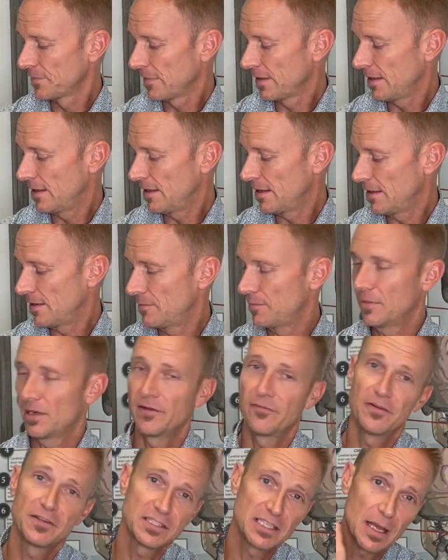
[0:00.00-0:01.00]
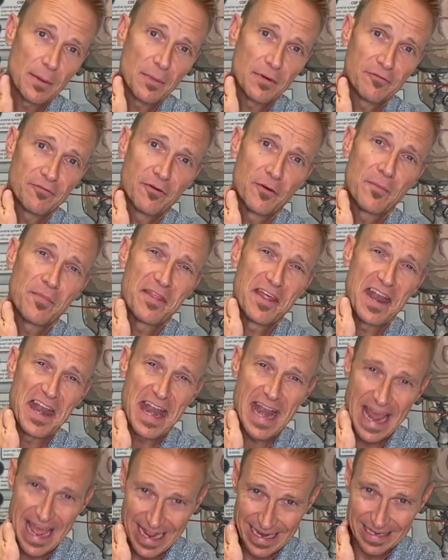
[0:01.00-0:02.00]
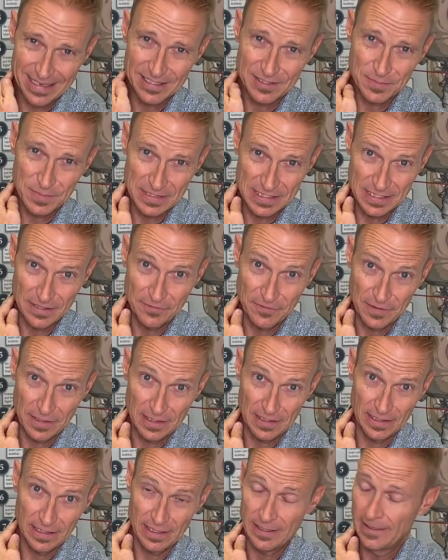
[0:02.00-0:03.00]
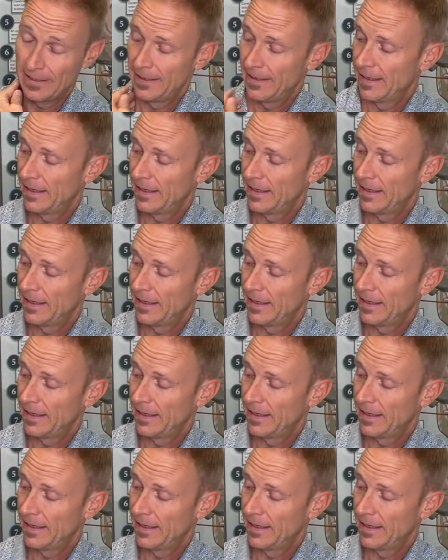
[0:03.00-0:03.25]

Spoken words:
But if it's coming from the neck specifically,